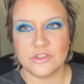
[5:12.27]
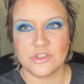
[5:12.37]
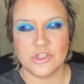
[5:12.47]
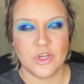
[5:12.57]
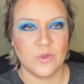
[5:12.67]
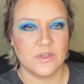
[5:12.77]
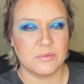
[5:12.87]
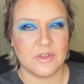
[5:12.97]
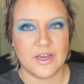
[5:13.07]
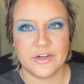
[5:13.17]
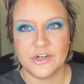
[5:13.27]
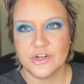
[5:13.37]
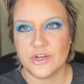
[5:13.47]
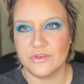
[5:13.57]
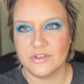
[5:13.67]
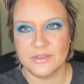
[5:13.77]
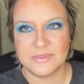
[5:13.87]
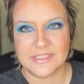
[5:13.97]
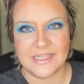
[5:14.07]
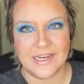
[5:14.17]
No lip liner, no
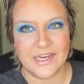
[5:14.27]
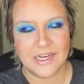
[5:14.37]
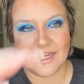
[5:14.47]
lipstick,